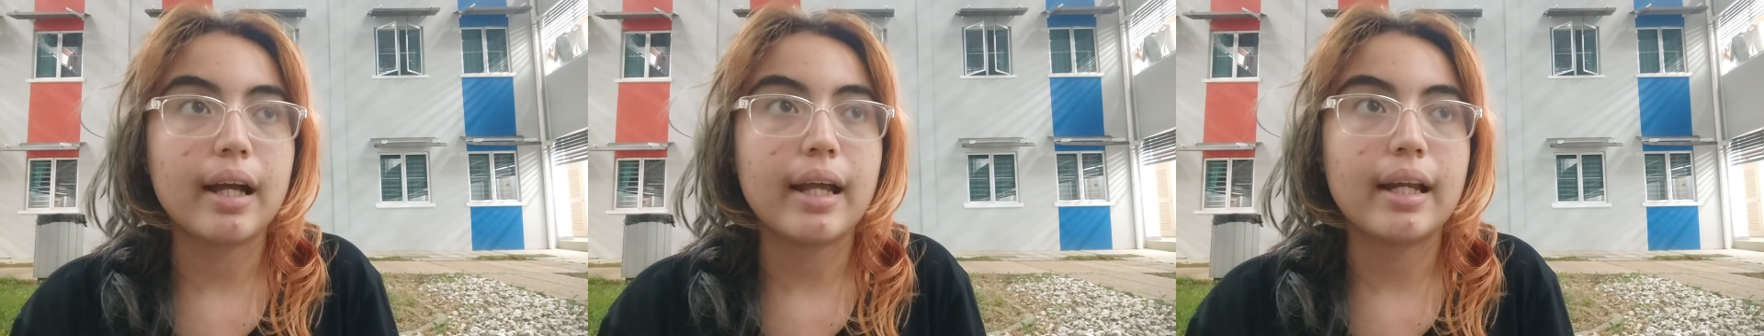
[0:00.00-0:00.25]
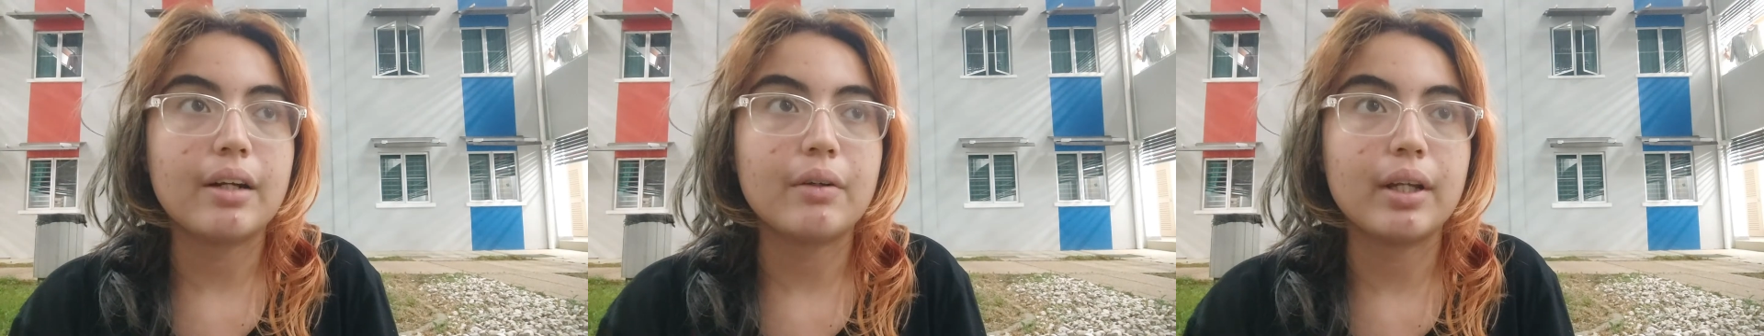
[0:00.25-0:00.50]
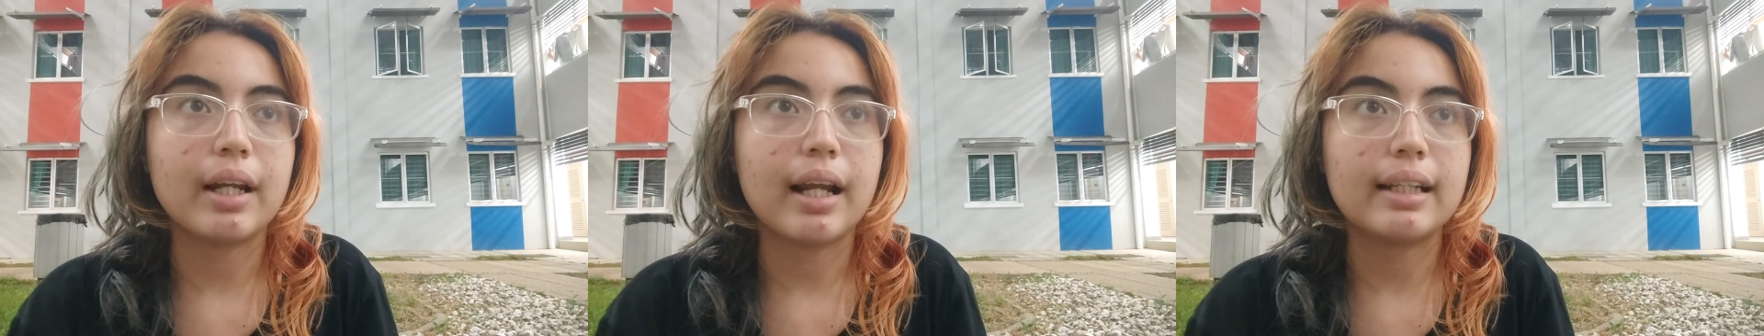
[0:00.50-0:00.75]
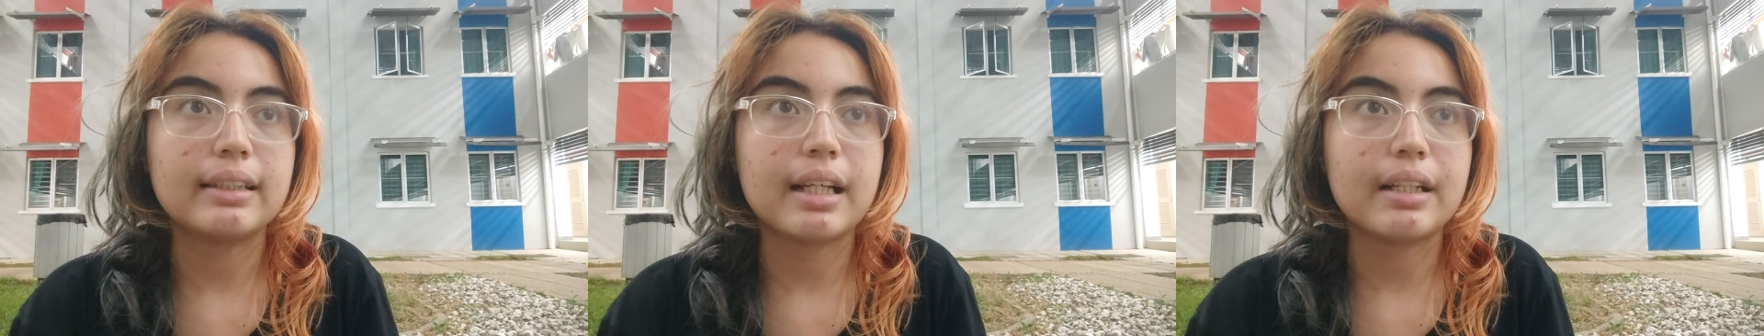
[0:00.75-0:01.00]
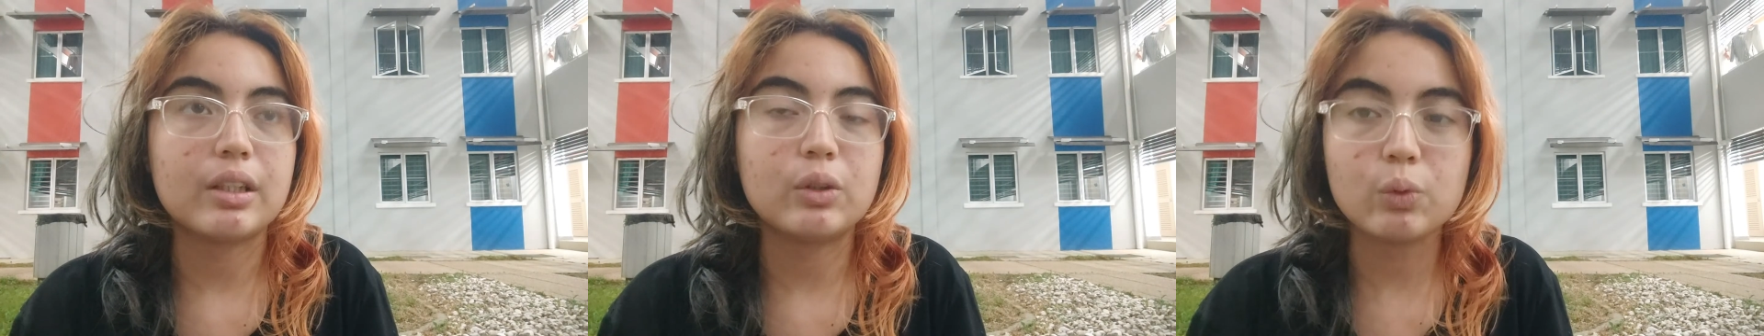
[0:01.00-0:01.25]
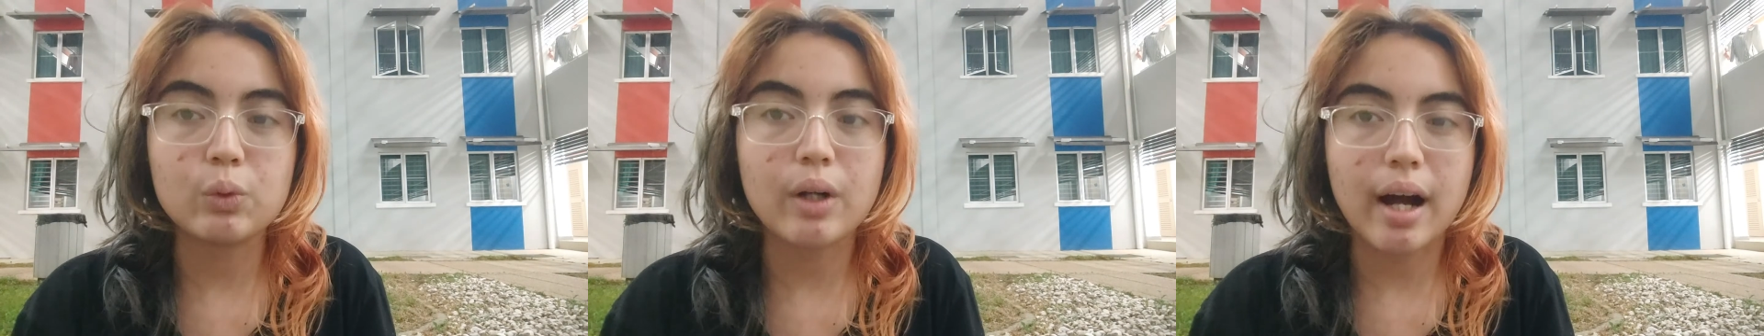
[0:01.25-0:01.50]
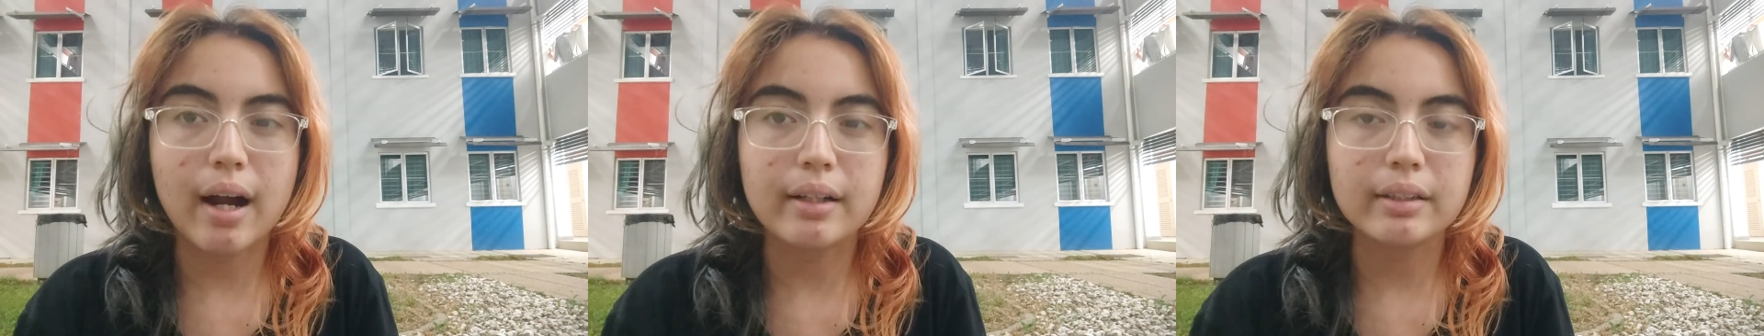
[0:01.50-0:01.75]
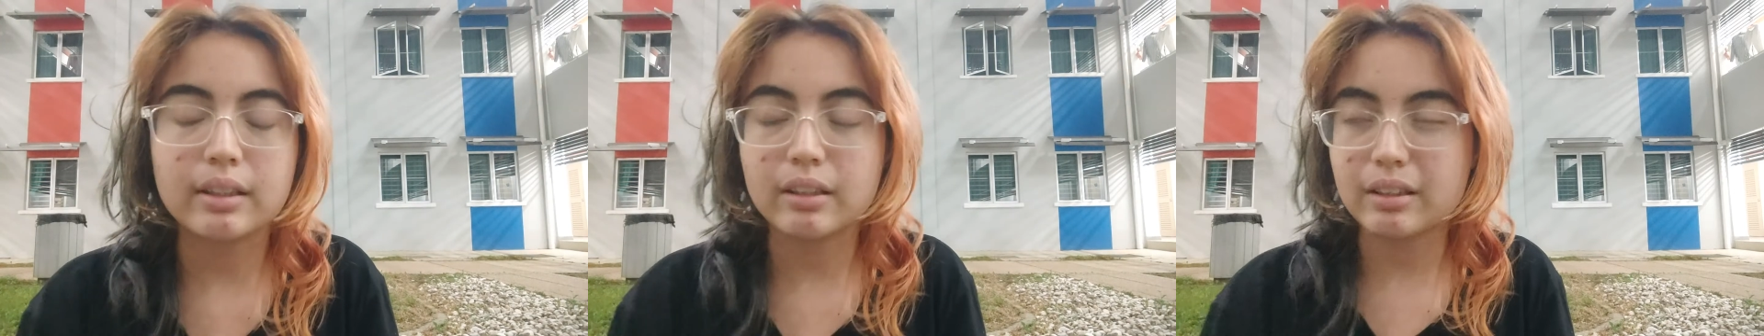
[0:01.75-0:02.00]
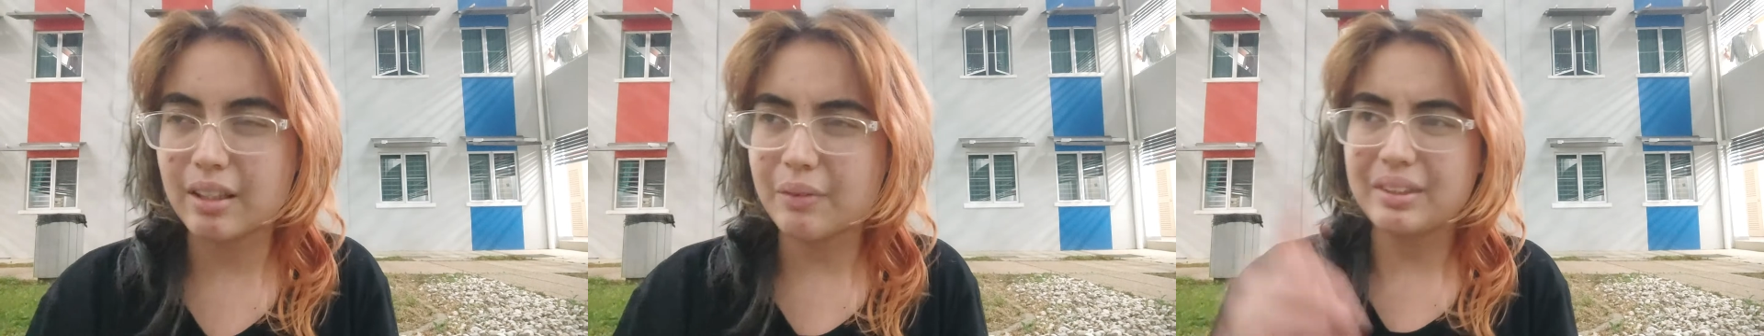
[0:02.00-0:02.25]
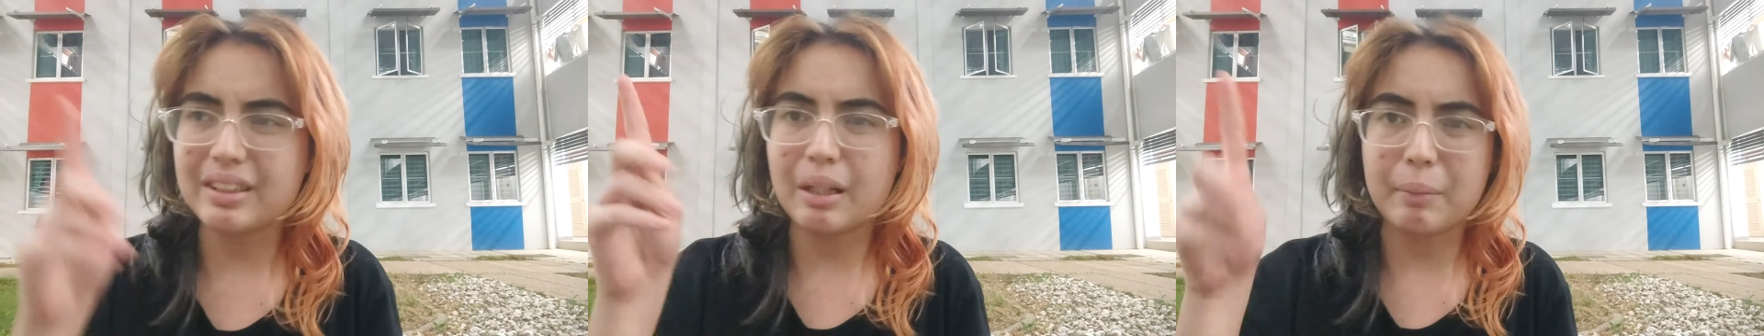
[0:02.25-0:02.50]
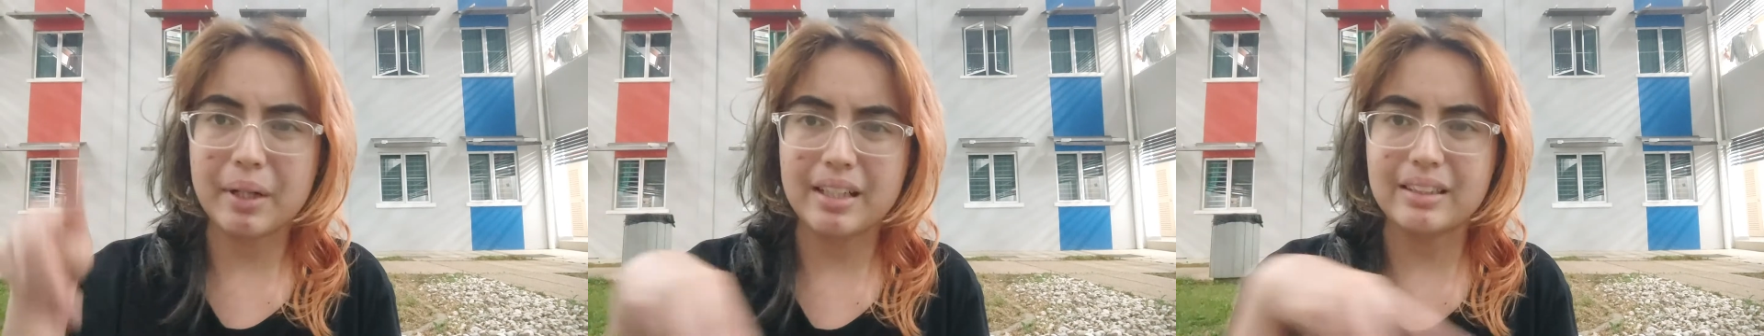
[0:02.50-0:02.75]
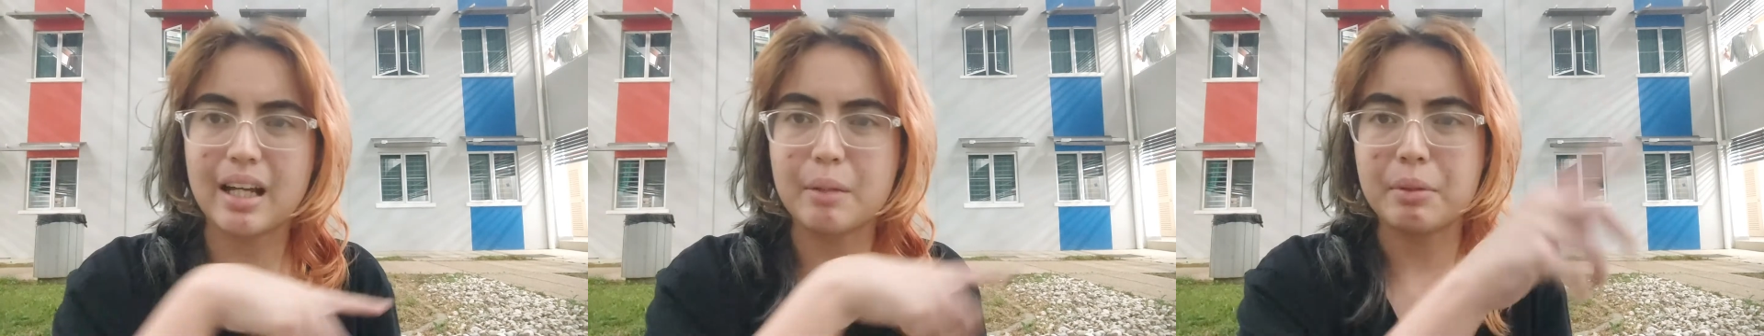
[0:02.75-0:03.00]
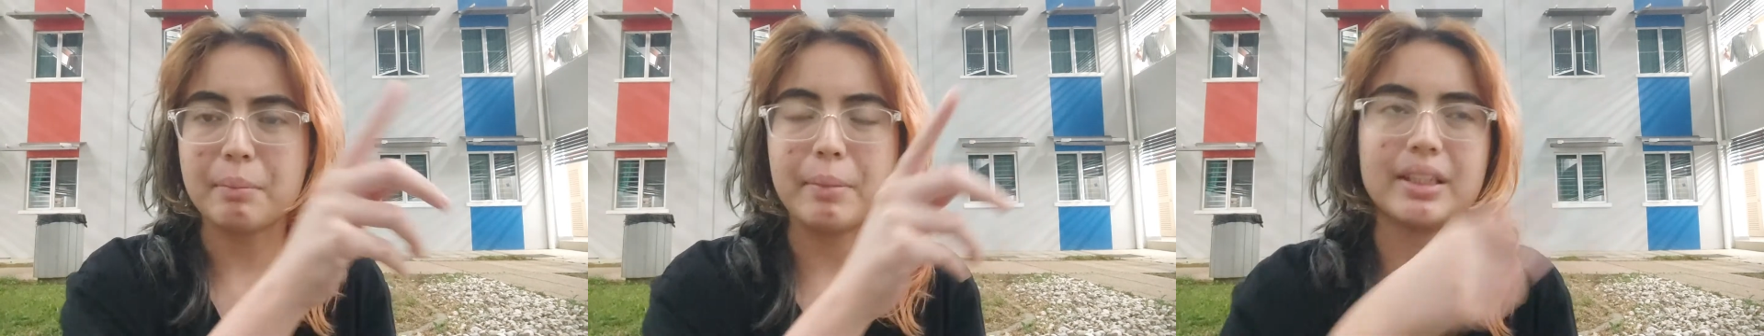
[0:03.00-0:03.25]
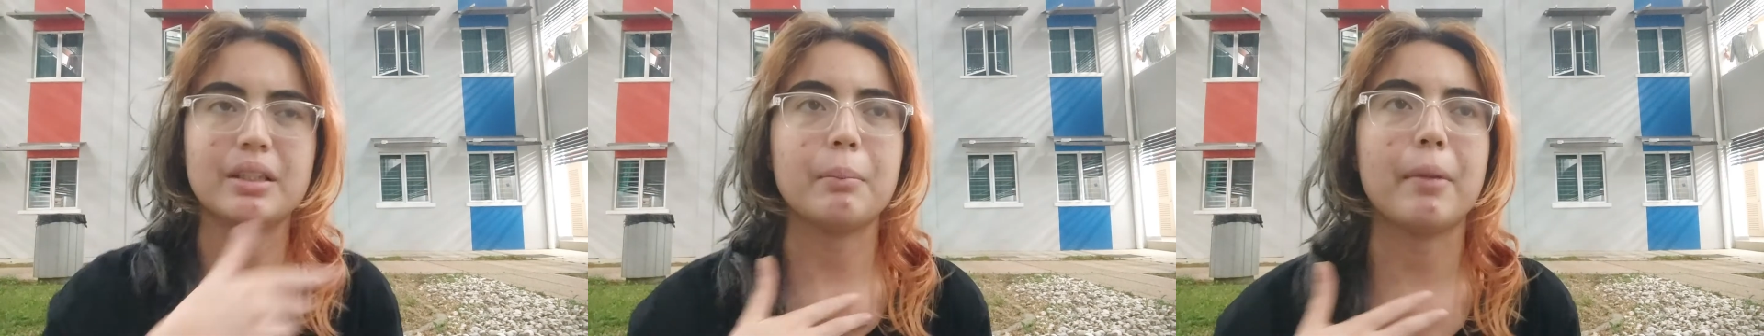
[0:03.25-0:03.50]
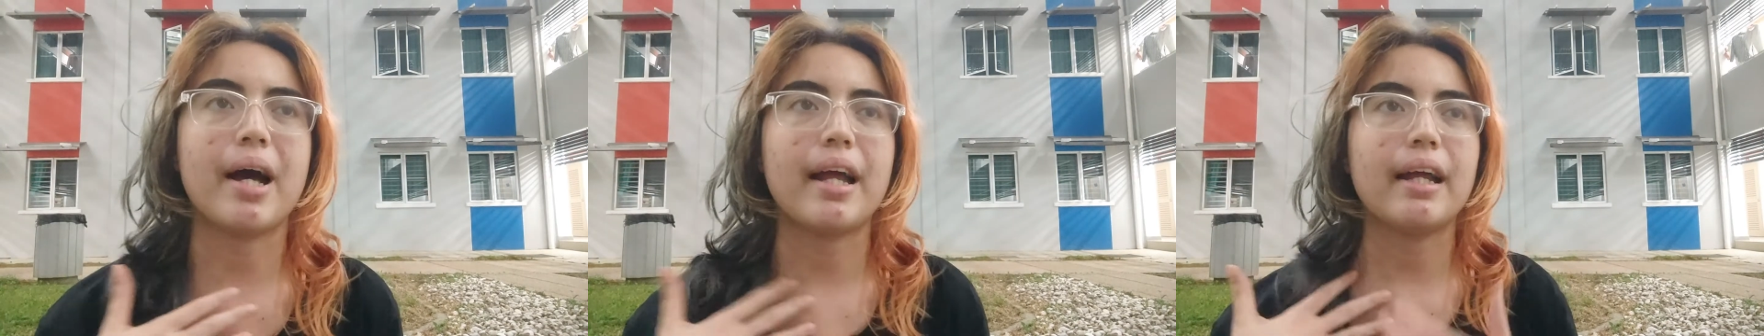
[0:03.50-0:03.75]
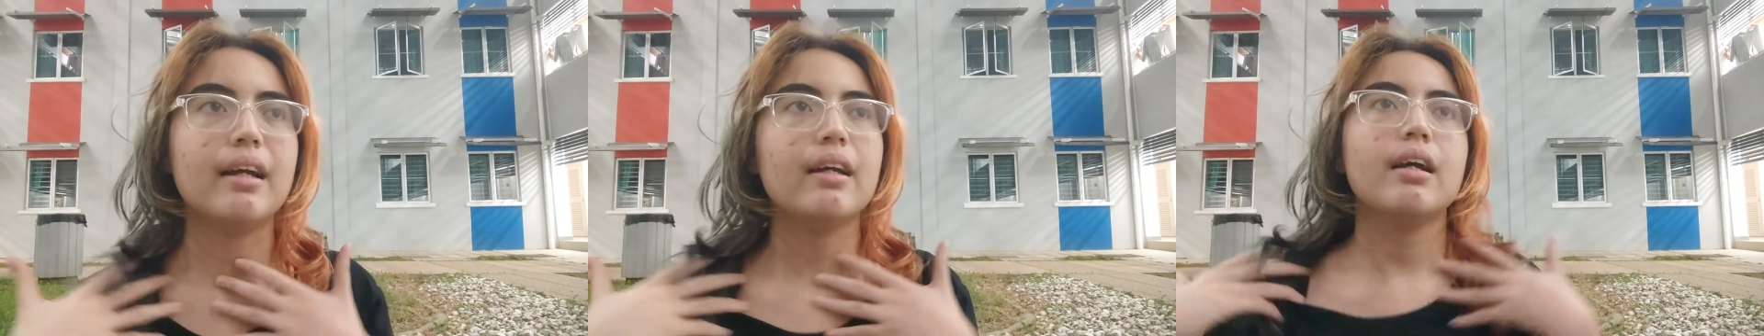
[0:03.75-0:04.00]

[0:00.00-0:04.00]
and I realized that the two cars, because there were some cars that had been passing by,